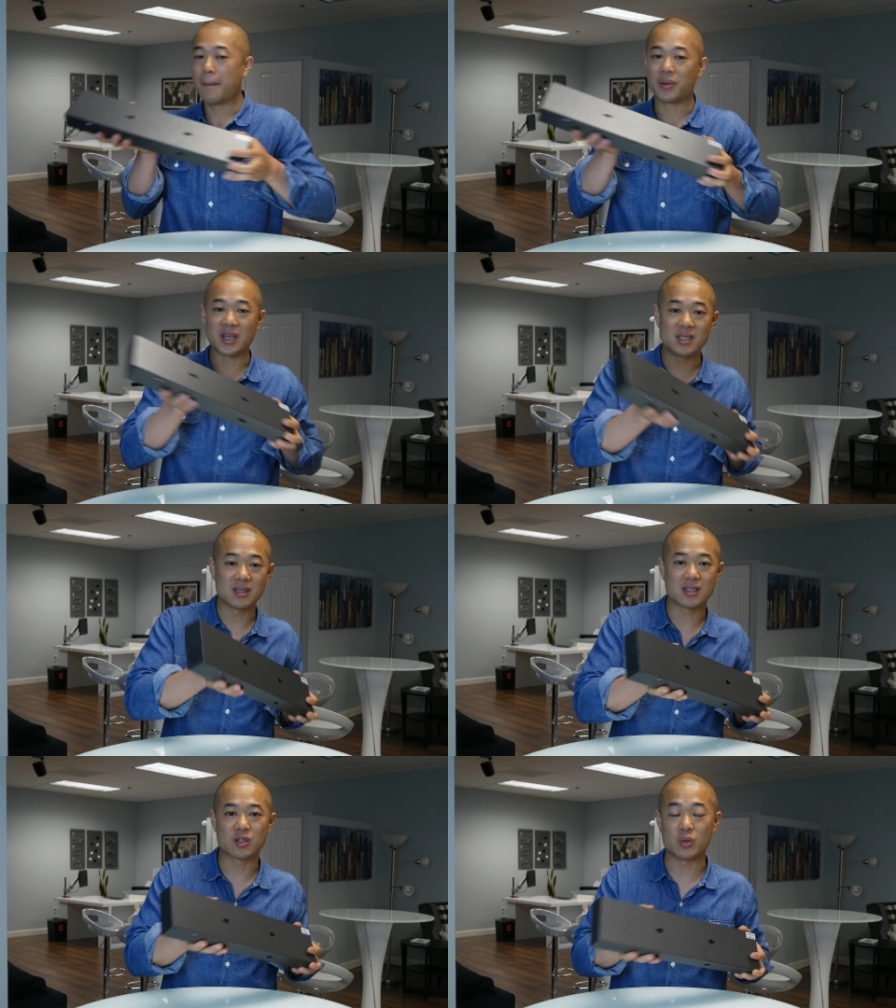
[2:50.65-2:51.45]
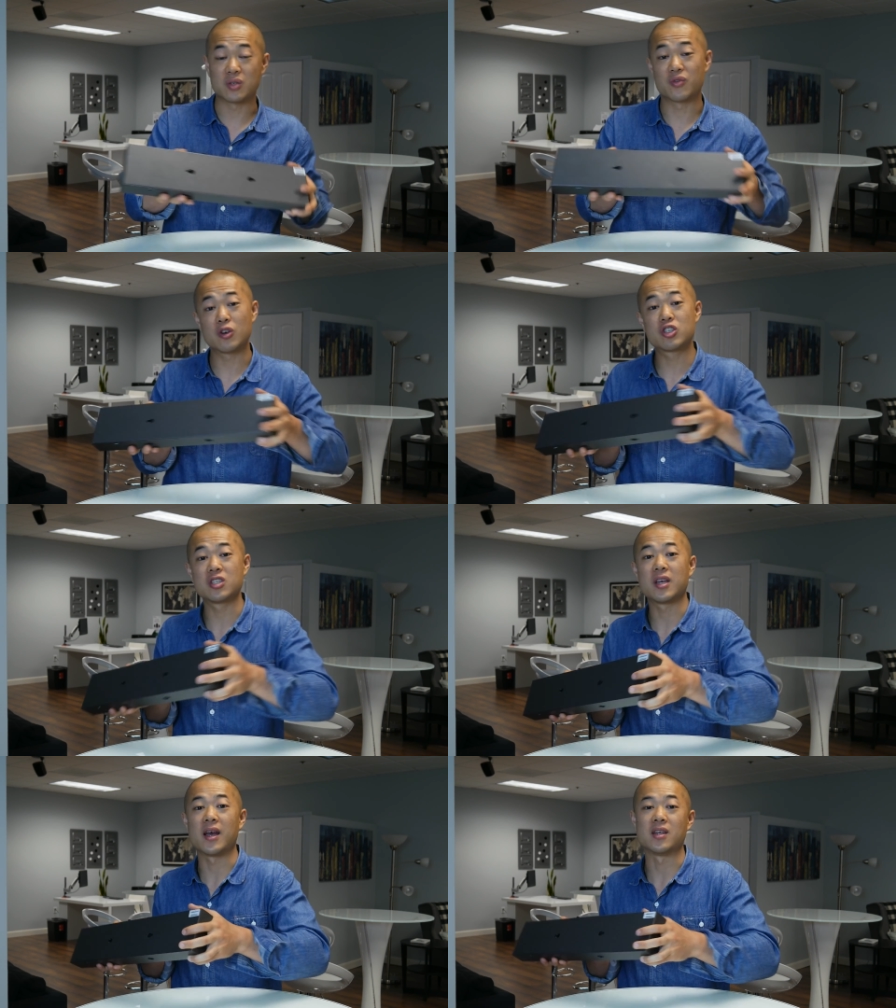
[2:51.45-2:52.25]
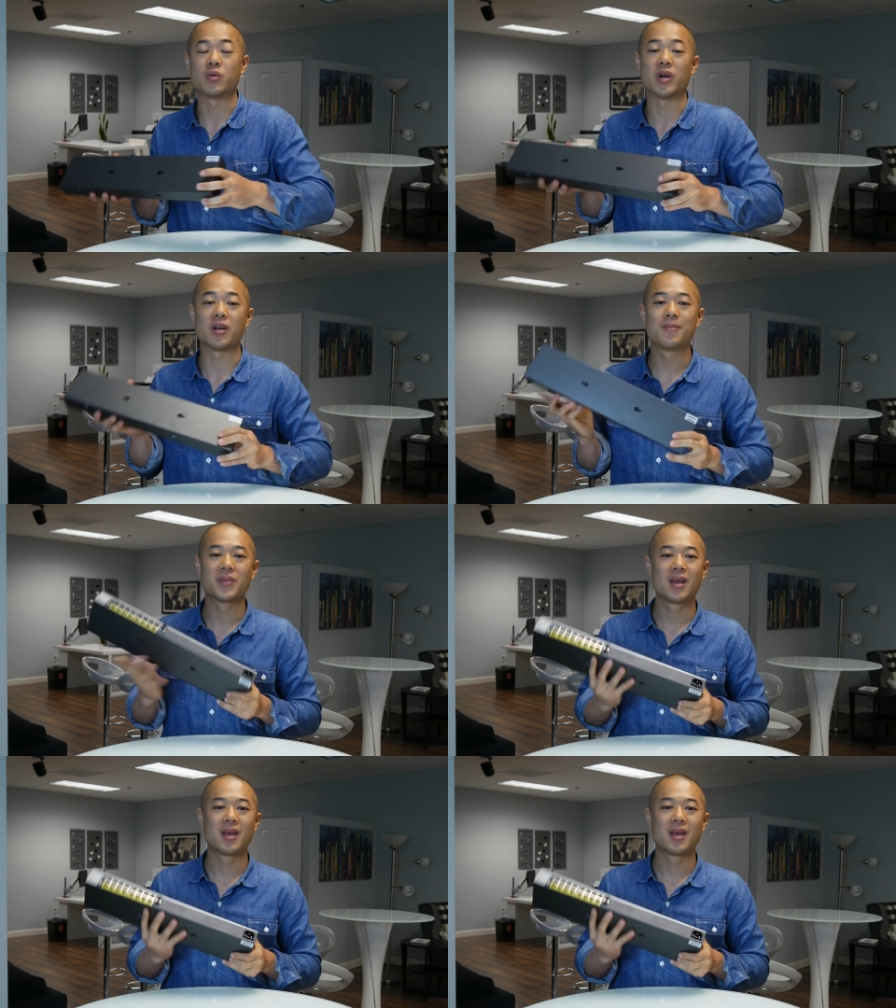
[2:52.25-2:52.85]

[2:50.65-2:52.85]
placing the switch virtually anywhere,